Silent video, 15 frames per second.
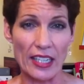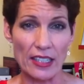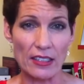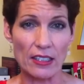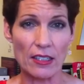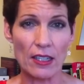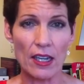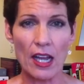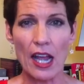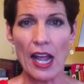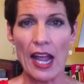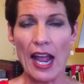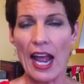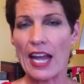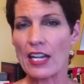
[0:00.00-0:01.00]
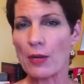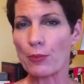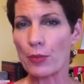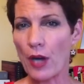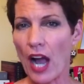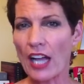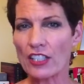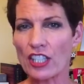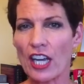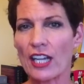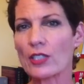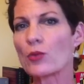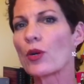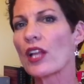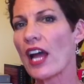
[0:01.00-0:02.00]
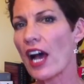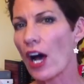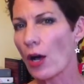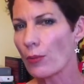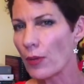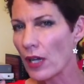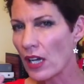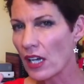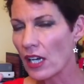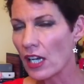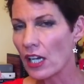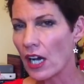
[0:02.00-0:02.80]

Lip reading: it. And a project will help